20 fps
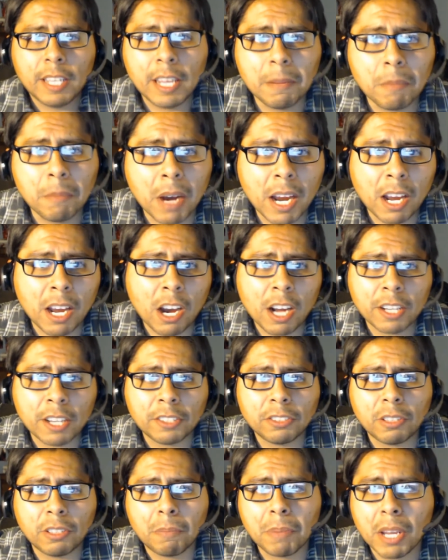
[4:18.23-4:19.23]
in my
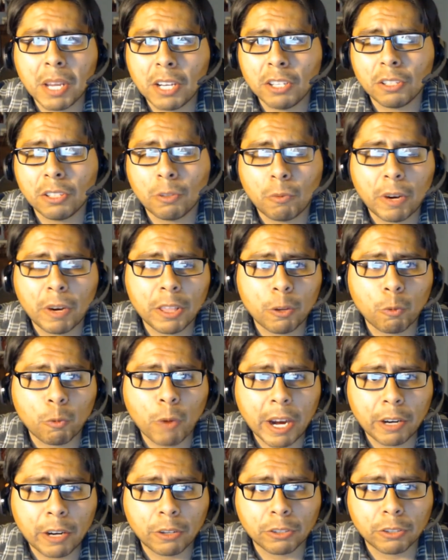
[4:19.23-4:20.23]
honest opinion, the way the
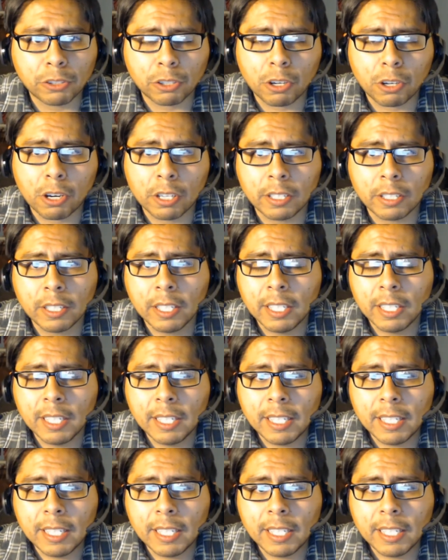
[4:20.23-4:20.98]
records are.